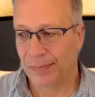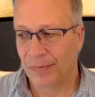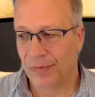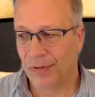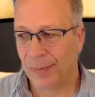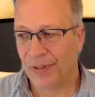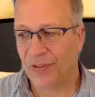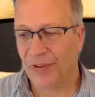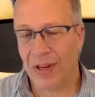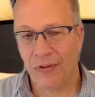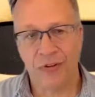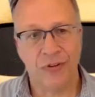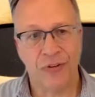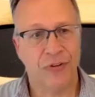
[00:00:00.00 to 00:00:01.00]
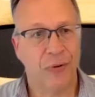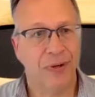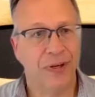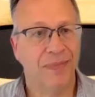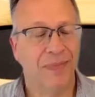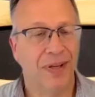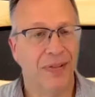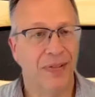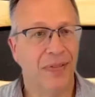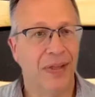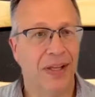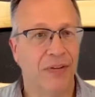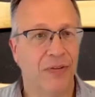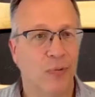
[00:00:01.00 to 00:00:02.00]
some attention to it and
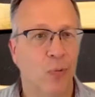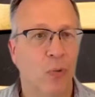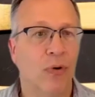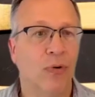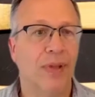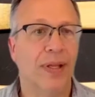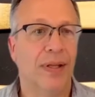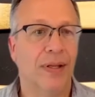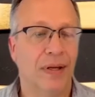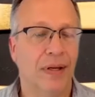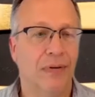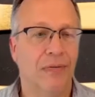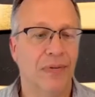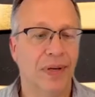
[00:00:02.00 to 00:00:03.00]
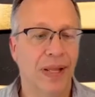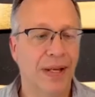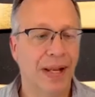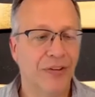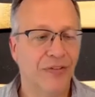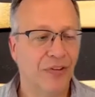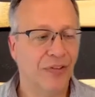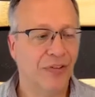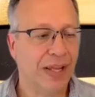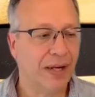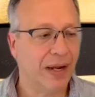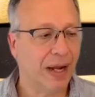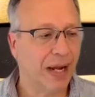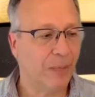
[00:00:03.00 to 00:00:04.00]
think it's worthy of, not just
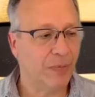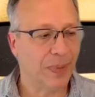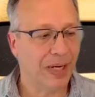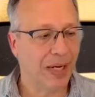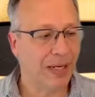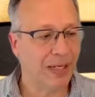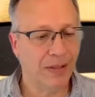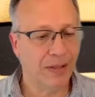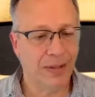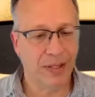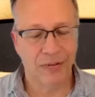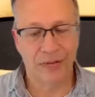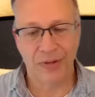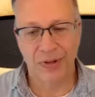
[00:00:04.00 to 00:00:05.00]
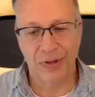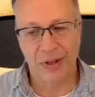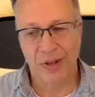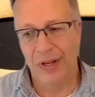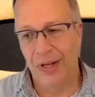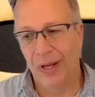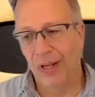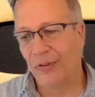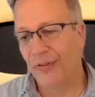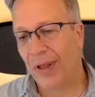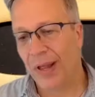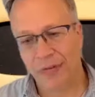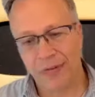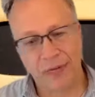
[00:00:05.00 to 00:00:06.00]
DataOps, but any of these
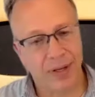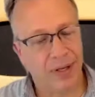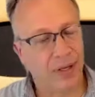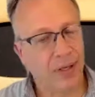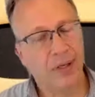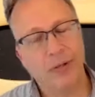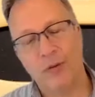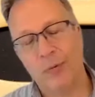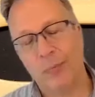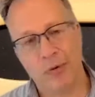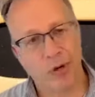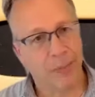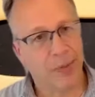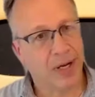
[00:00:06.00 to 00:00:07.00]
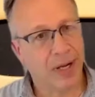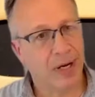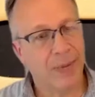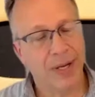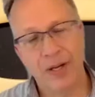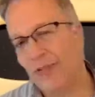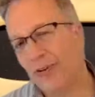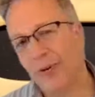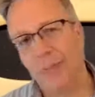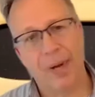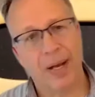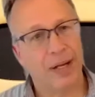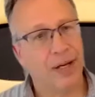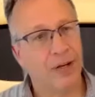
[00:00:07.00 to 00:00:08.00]
testing, deployment automation,
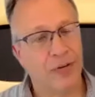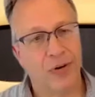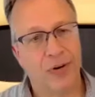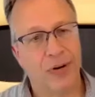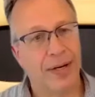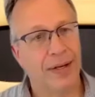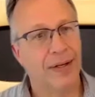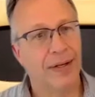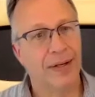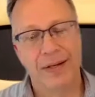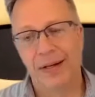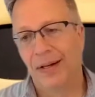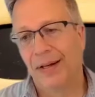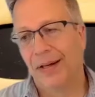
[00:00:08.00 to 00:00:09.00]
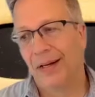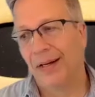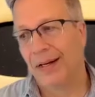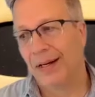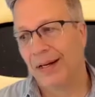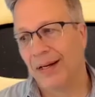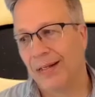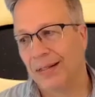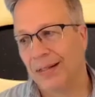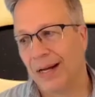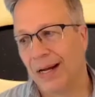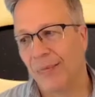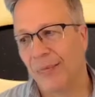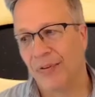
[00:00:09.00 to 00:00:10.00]
monitoring,
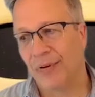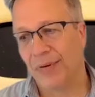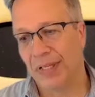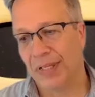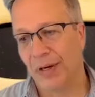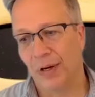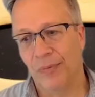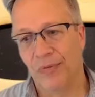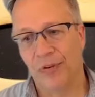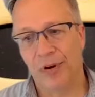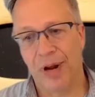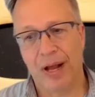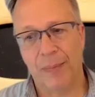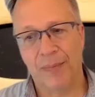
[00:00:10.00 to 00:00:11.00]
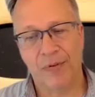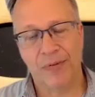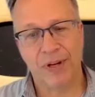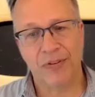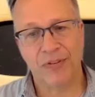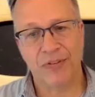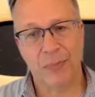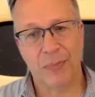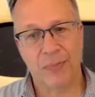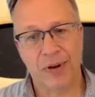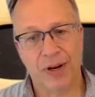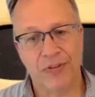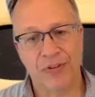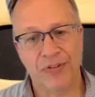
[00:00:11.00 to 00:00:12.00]
observations in
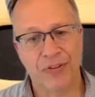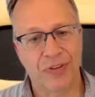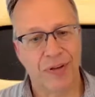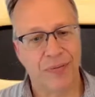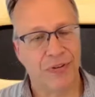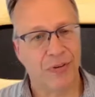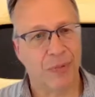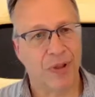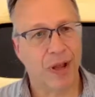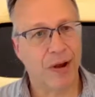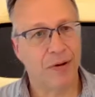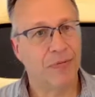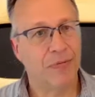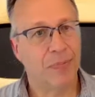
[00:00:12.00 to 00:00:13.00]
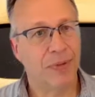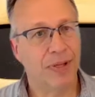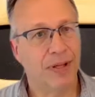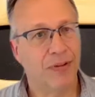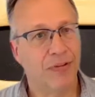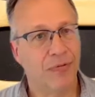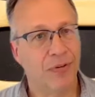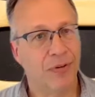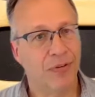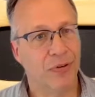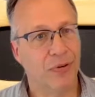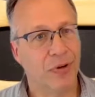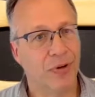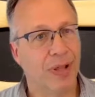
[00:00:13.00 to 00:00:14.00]
production. Just give it some love, because if you
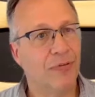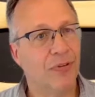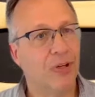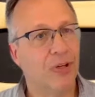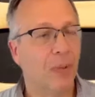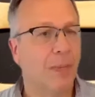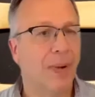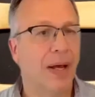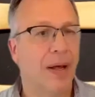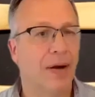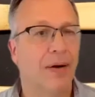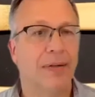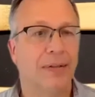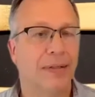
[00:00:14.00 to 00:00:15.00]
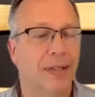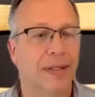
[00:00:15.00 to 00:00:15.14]
do, your life's going to be better.